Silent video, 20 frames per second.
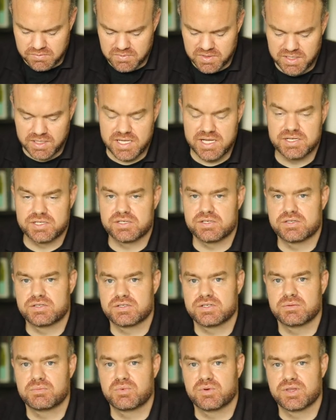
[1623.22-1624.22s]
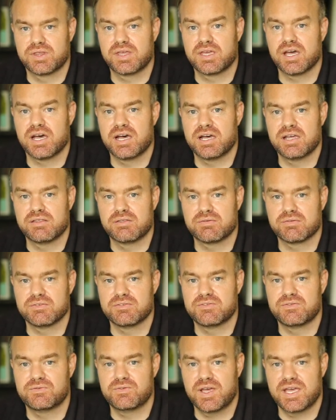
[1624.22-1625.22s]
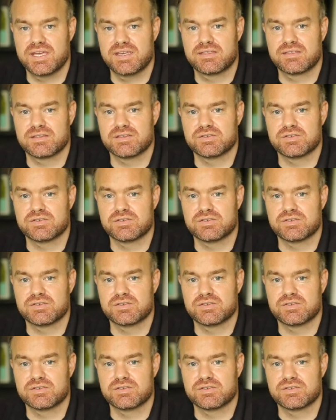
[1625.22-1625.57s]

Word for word: a relationship with God through faith